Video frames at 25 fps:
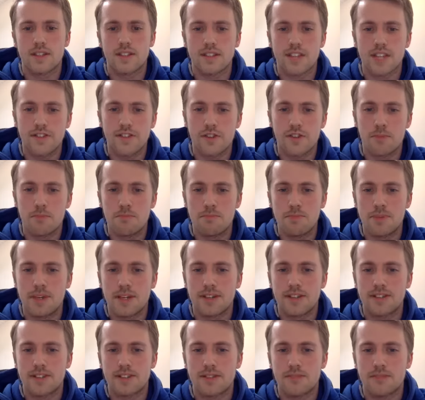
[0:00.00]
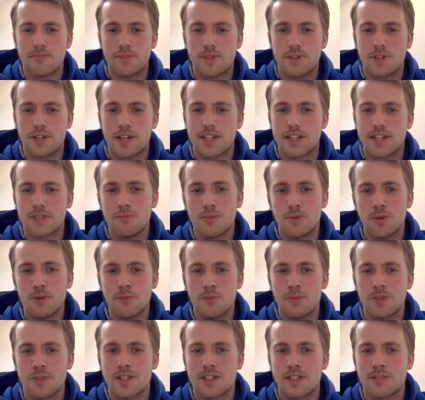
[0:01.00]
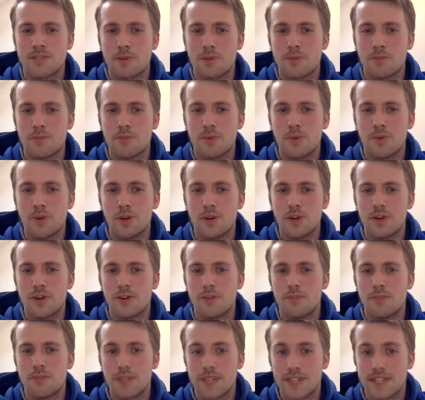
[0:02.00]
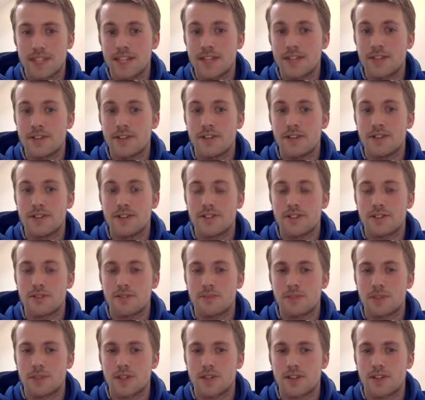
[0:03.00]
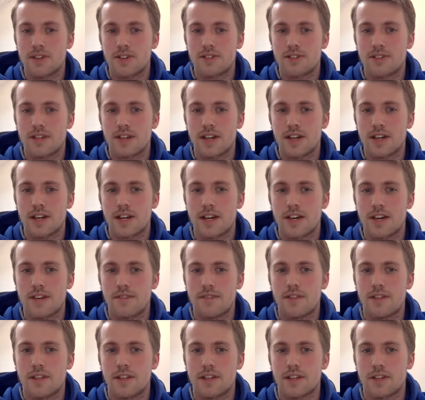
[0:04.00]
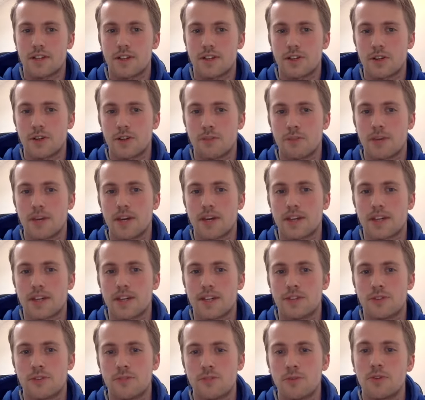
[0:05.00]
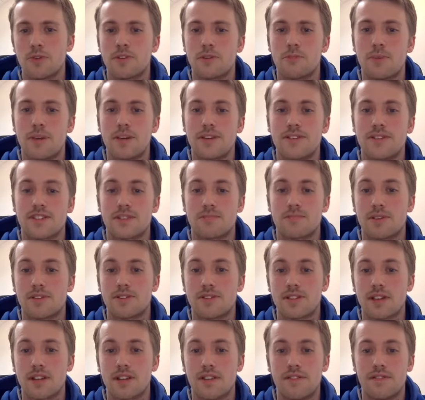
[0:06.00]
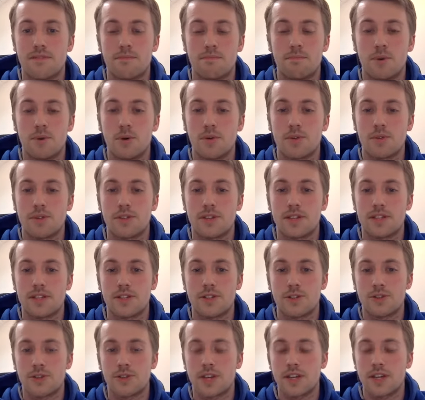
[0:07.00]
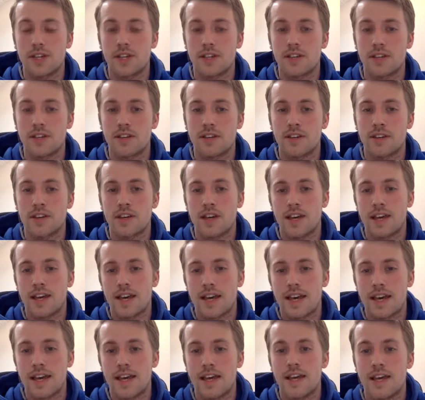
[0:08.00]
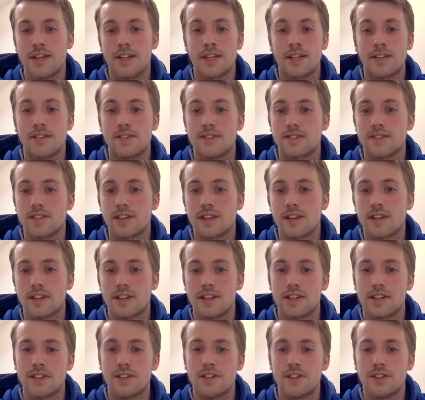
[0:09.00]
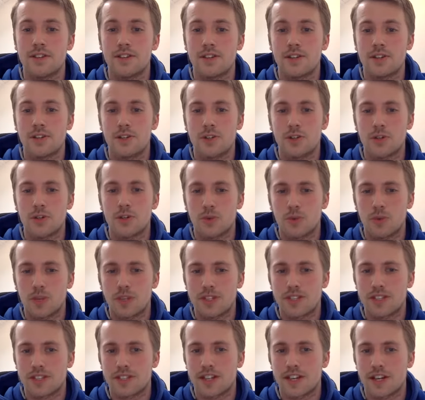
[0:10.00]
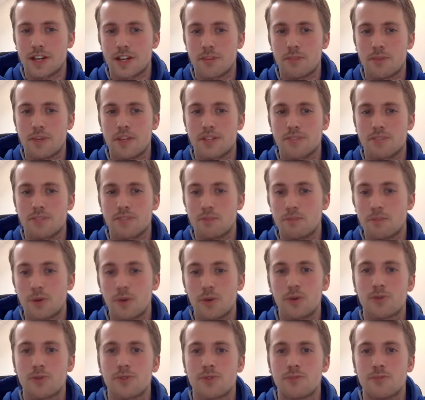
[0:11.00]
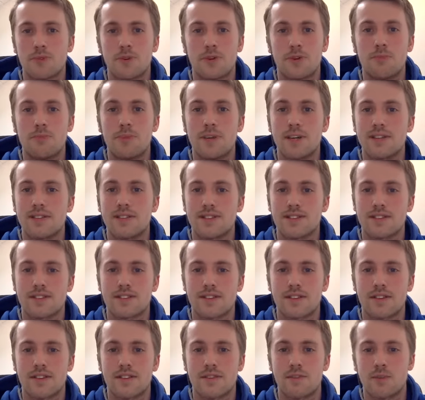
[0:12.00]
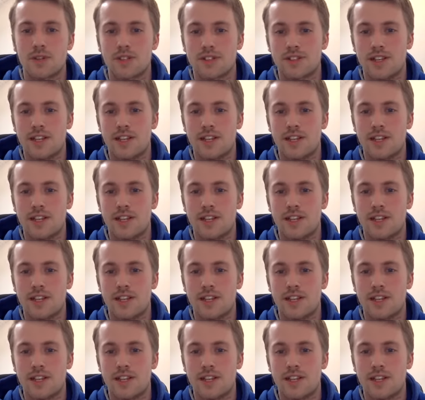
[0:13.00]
kind of a mix, but at the moment it's been more beginners because I have like gone back into more of the basics myself, both in training and in studying, which kind of makes me post more basic stuff, which